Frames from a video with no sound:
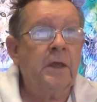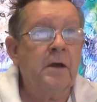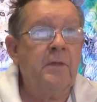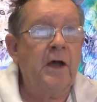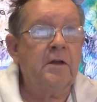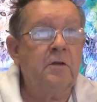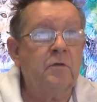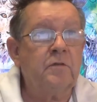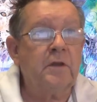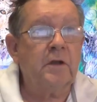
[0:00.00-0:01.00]
A man who
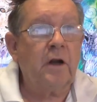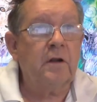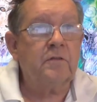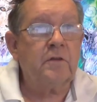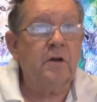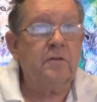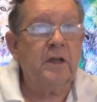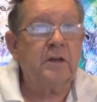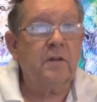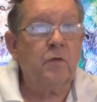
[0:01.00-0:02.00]
was a close
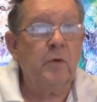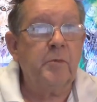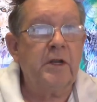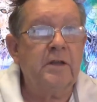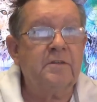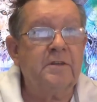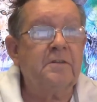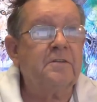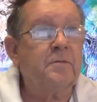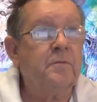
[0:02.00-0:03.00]
contact of the woman has
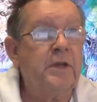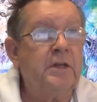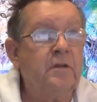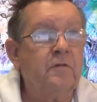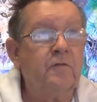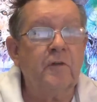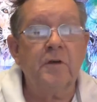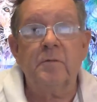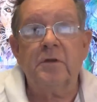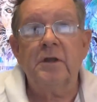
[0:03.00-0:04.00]
since been
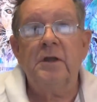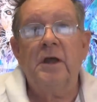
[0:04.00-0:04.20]
confirmed